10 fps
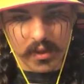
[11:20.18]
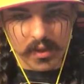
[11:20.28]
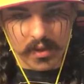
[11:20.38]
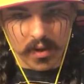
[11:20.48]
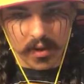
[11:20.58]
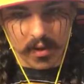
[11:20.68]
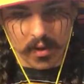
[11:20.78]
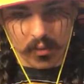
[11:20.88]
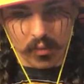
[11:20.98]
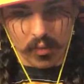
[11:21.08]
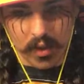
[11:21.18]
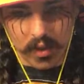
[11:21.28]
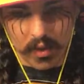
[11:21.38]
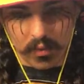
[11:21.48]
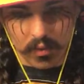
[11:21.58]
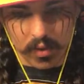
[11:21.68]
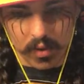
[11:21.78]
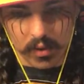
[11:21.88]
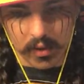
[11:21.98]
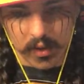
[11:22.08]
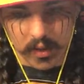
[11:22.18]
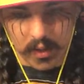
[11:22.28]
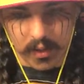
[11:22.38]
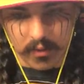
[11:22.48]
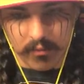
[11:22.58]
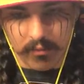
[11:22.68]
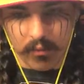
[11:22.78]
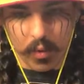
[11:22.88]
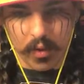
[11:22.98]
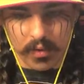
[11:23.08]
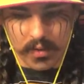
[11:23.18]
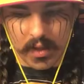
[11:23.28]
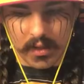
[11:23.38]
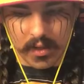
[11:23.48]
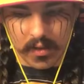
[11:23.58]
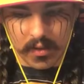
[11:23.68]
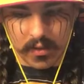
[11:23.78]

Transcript: These are really good looking foils on here.